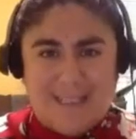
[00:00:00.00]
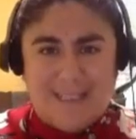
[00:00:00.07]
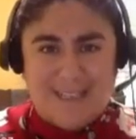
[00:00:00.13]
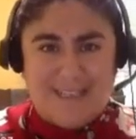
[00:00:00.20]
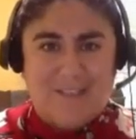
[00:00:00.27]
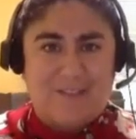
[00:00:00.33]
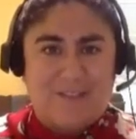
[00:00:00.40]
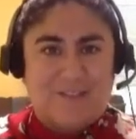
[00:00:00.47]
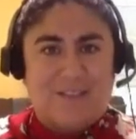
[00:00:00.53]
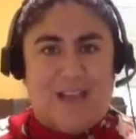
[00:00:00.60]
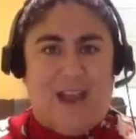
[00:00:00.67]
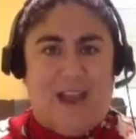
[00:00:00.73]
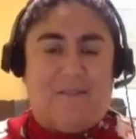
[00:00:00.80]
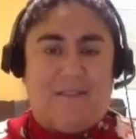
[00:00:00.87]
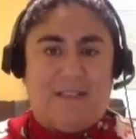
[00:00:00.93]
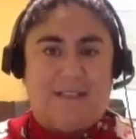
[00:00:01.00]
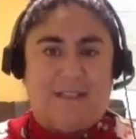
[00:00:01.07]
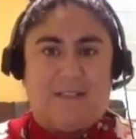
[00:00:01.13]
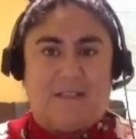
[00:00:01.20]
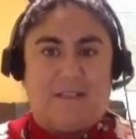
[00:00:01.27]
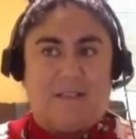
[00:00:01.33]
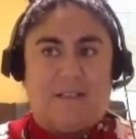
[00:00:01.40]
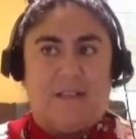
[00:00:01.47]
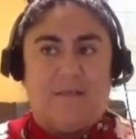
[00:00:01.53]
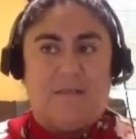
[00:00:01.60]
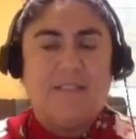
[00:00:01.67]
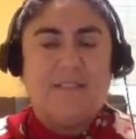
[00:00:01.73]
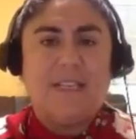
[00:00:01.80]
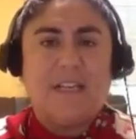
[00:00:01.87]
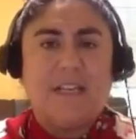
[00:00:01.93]
sensors. They have these little
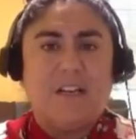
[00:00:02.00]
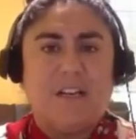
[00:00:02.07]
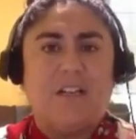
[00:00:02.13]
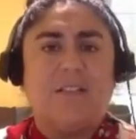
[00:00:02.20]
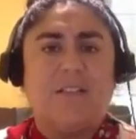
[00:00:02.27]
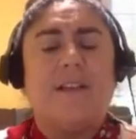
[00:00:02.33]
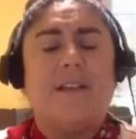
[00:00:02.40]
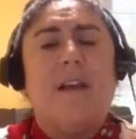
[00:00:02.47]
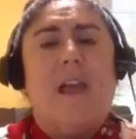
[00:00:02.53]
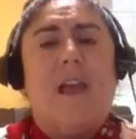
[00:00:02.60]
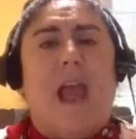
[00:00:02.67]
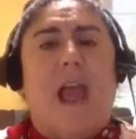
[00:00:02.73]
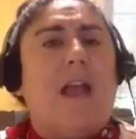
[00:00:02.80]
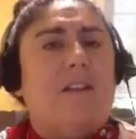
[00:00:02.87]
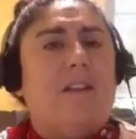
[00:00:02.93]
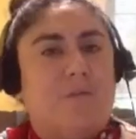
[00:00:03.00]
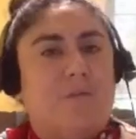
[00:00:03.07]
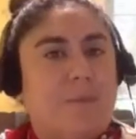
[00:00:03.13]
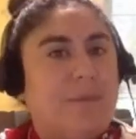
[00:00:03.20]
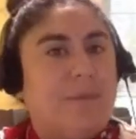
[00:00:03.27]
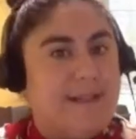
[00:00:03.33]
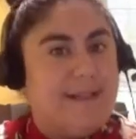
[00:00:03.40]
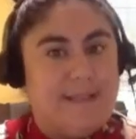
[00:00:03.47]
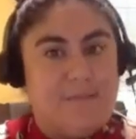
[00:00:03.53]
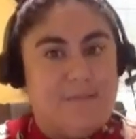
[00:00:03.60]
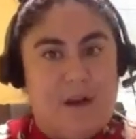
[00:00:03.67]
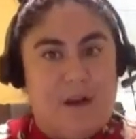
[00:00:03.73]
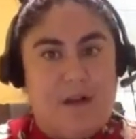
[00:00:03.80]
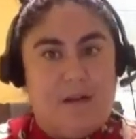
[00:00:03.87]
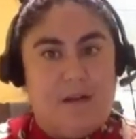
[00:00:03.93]
stickers, and we place them
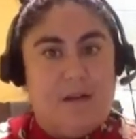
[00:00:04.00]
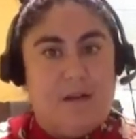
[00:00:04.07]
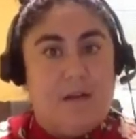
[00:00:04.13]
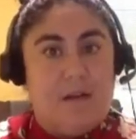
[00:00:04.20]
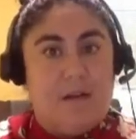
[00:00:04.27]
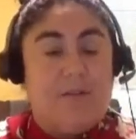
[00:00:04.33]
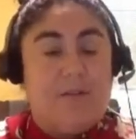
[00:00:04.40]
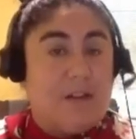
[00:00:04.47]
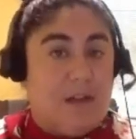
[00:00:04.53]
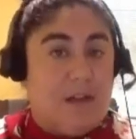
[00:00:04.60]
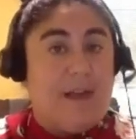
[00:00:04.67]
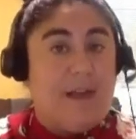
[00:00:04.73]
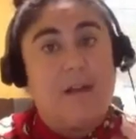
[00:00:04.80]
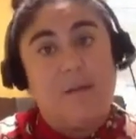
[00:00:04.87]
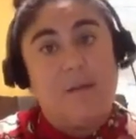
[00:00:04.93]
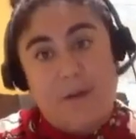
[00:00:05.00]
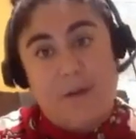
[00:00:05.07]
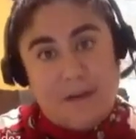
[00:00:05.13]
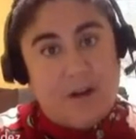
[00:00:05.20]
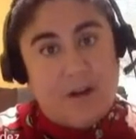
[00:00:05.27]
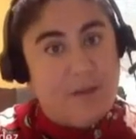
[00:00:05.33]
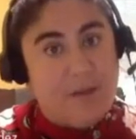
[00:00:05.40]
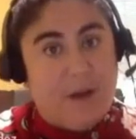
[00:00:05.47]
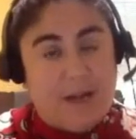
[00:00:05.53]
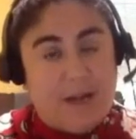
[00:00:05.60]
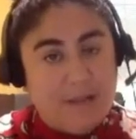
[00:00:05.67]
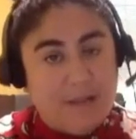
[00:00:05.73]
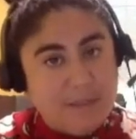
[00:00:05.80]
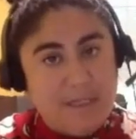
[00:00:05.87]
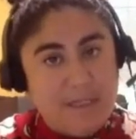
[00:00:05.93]
on. The client can put it on the
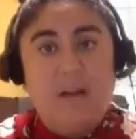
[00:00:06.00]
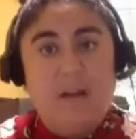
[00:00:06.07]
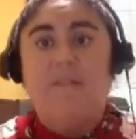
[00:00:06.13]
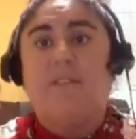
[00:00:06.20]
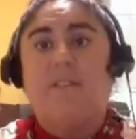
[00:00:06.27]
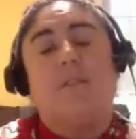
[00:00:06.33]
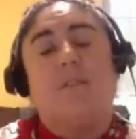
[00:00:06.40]
body themselves, or